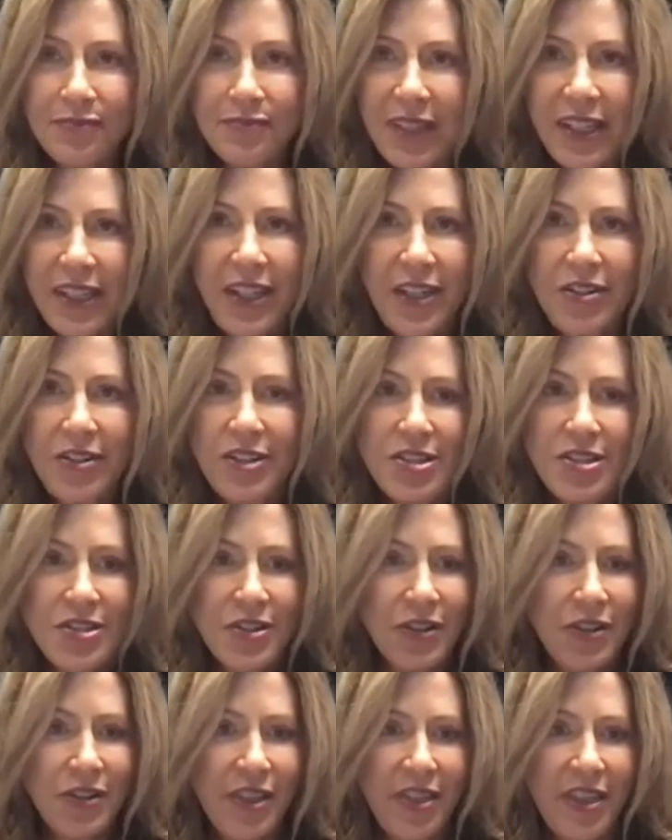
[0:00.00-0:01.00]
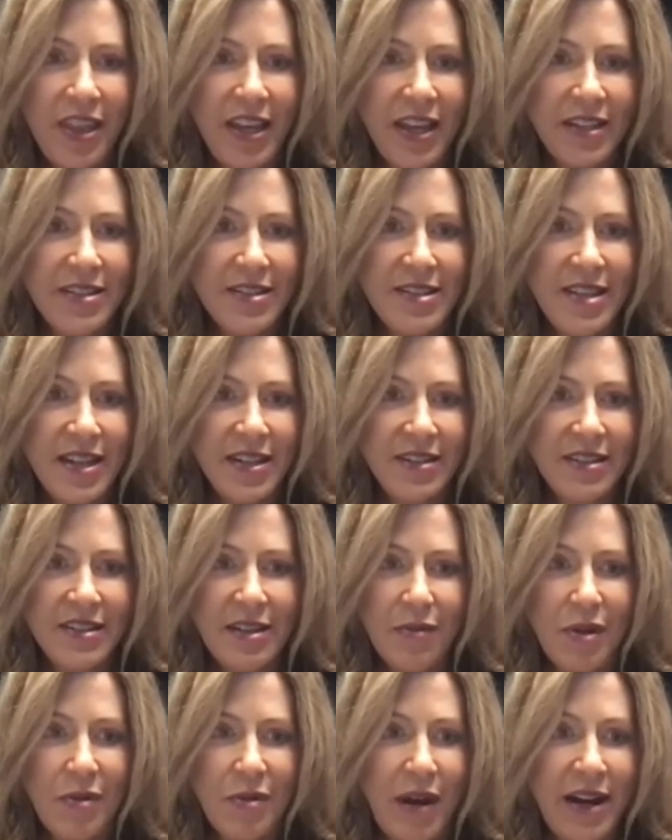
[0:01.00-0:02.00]
you know, just certain things that
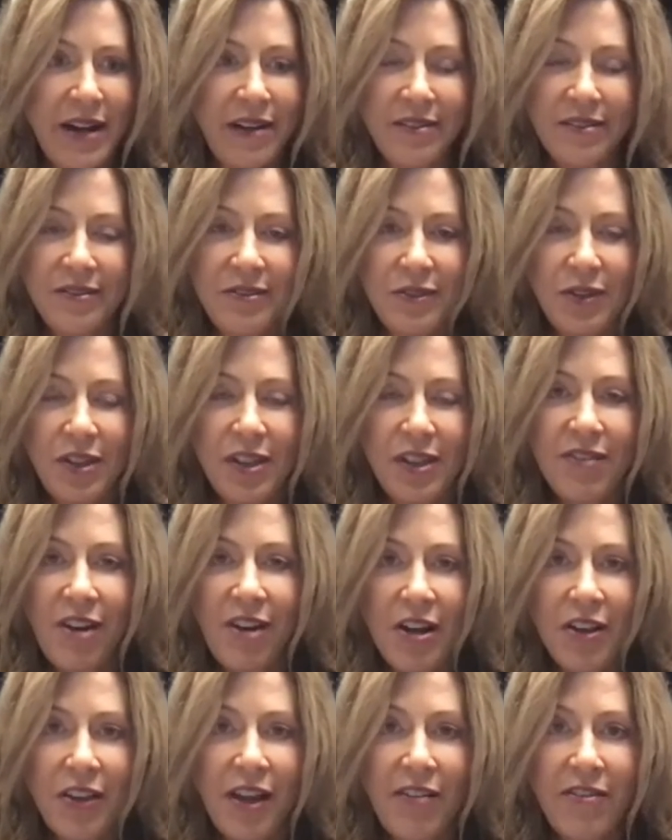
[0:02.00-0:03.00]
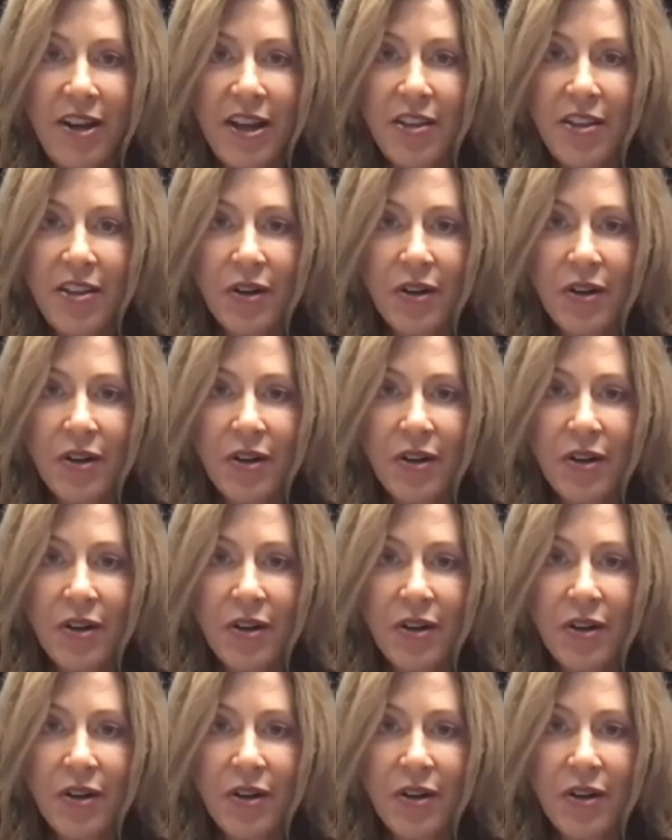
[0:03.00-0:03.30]
someone might really fall in love with.